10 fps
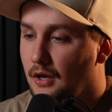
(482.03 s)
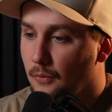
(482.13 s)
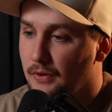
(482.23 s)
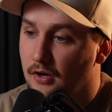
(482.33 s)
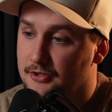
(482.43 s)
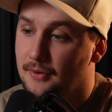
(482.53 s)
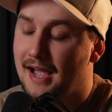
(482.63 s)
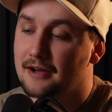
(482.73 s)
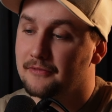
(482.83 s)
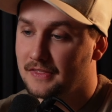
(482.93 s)
We also
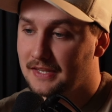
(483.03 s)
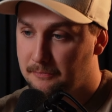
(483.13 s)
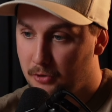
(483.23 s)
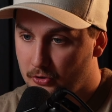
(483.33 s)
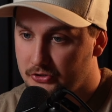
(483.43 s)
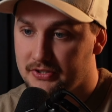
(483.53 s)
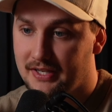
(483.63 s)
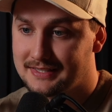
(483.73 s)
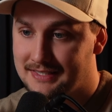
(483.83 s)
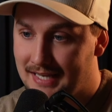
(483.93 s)
have the
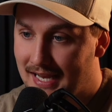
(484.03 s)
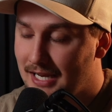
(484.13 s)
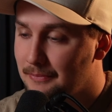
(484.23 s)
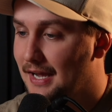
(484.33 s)
personalized name